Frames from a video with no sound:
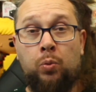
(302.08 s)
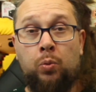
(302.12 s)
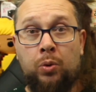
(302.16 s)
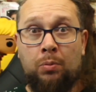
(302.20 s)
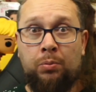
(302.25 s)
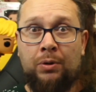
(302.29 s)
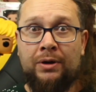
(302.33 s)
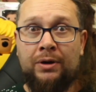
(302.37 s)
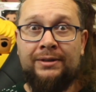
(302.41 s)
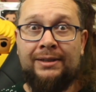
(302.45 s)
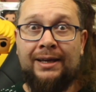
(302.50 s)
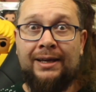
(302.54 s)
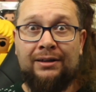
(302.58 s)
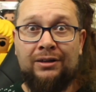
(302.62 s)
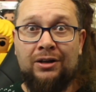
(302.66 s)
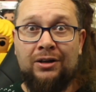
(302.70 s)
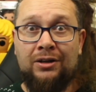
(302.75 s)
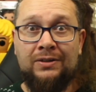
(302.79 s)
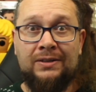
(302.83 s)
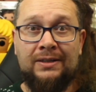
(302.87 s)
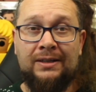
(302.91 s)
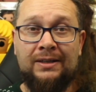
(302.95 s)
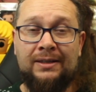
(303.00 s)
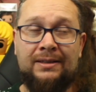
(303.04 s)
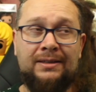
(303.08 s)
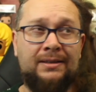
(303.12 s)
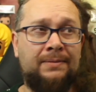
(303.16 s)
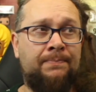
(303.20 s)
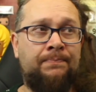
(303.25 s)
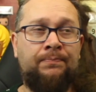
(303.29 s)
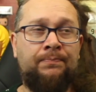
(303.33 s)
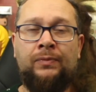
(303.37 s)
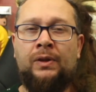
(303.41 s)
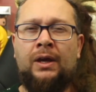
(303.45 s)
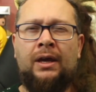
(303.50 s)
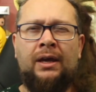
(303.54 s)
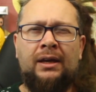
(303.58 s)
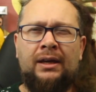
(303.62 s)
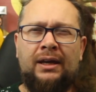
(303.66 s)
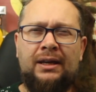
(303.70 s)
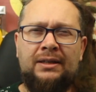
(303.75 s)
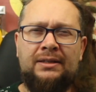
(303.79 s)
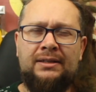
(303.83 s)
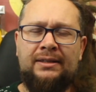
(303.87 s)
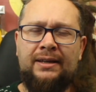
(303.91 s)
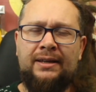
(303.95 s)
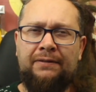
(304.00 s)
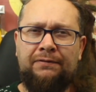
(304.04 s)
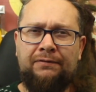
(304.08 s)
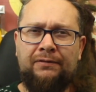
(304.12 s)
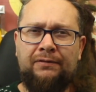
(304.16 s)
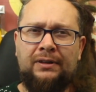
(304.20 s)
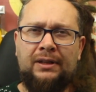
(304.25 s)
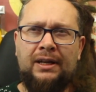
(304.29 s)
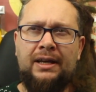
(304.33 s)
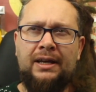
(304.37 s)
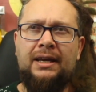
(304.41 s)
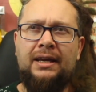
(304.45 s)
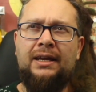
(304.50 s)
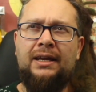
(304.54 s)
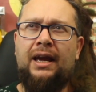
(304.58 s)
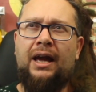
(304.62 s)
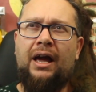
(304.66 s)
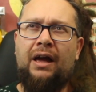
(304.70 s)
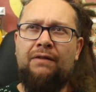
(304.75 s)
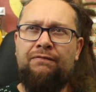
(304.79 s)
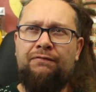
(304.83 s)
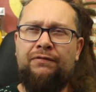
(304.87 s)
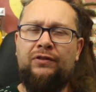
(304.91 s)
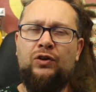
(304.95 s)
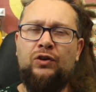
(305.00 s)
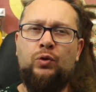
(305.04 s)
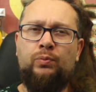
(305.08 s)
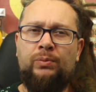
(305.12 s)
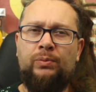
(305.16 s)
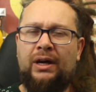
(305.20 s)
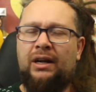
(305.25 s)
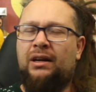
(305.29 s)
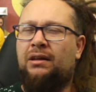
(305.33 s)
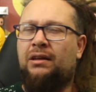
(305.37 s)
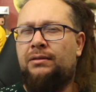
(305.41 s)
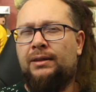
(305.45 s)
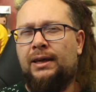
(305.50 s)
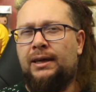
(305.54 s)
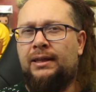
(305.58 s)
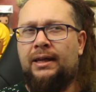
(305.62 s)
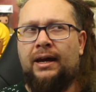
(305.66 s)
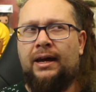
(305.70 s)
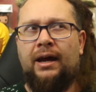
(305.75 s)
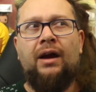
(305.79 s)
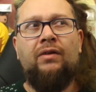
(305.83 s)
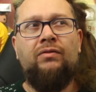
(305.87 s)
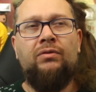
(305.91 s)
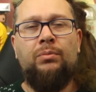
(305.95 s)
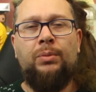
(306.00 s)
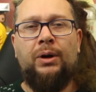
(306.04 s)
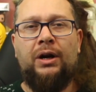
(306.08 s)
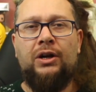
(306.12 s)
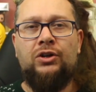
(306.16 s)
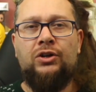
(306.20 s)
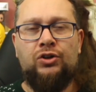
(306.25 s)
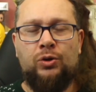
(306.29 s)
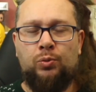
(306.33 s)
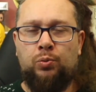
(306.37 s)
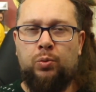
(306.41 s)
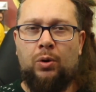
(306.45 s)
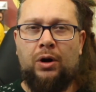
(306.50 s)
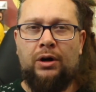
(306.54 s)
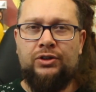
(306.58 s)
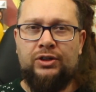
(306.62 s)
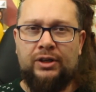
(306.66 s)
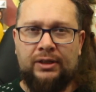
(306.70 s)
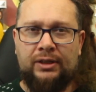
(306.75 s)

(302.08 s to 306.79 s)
what was that nonsense? It's definitely a film that I think that everybody should watch